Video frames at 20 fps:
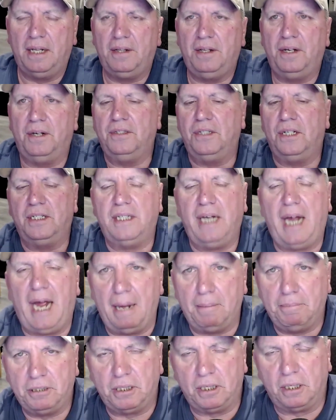They're just
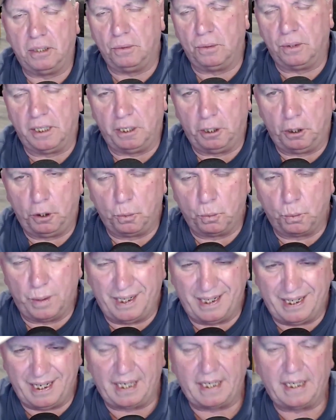absolutely
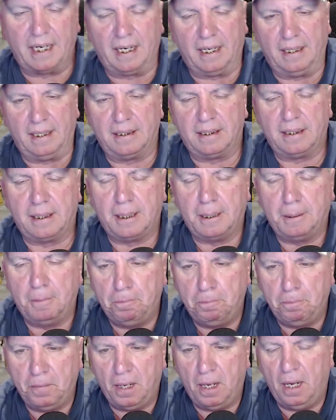ridiculous.
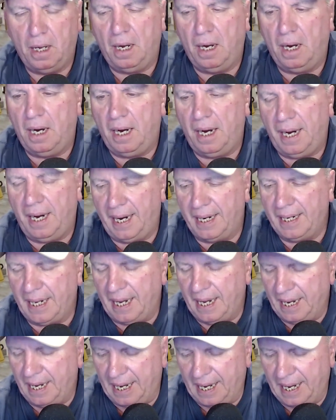And
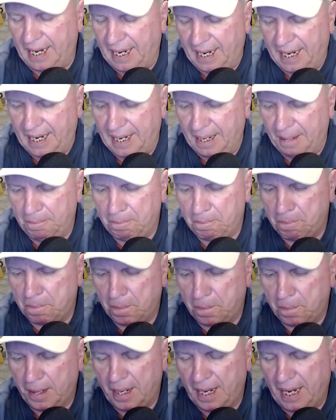I,
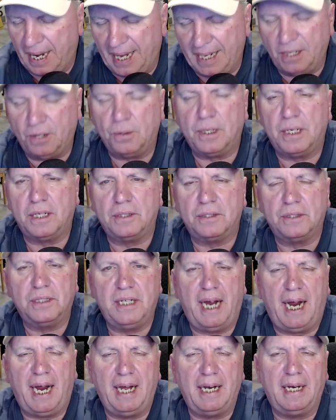I don't
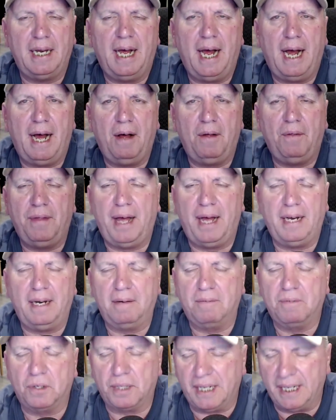understand how that
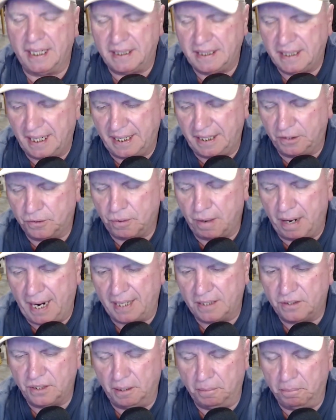ever gets any
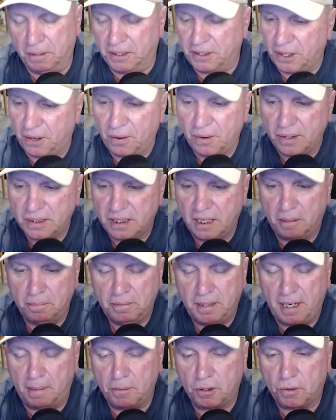traction, but there are some
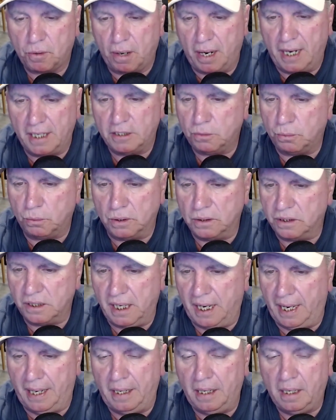Democrats will
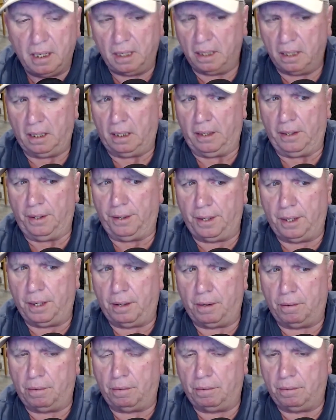say, you
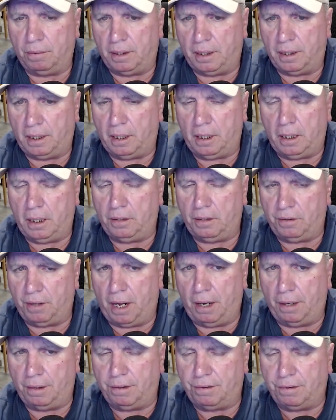know, he's
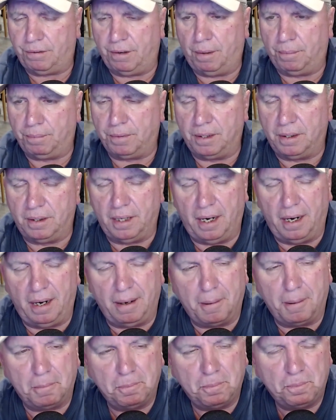onto something
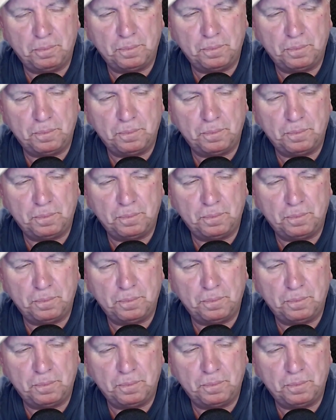there.